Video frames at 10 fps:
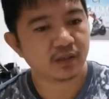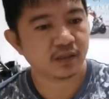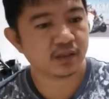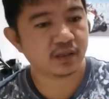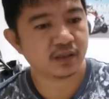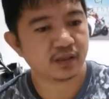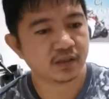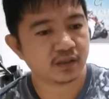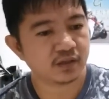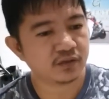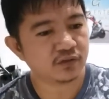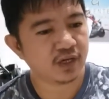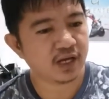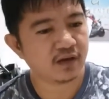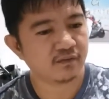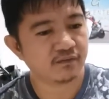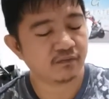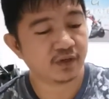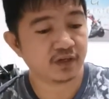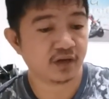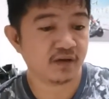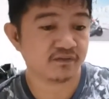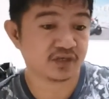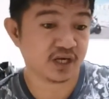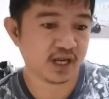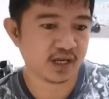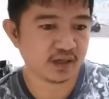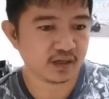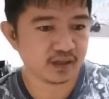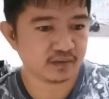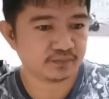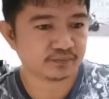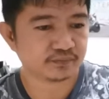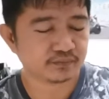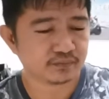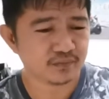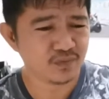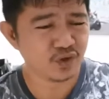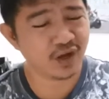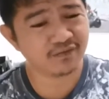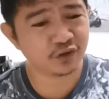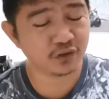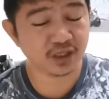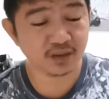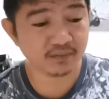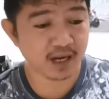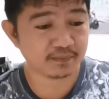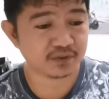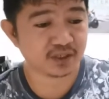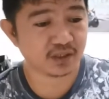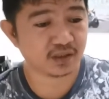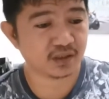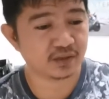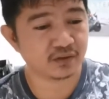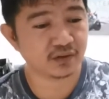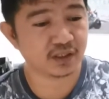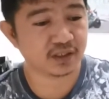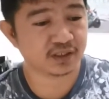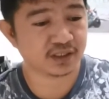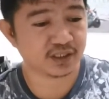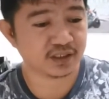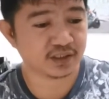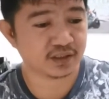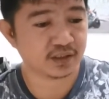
and you have Snake, you have Google Maps and Google Assist.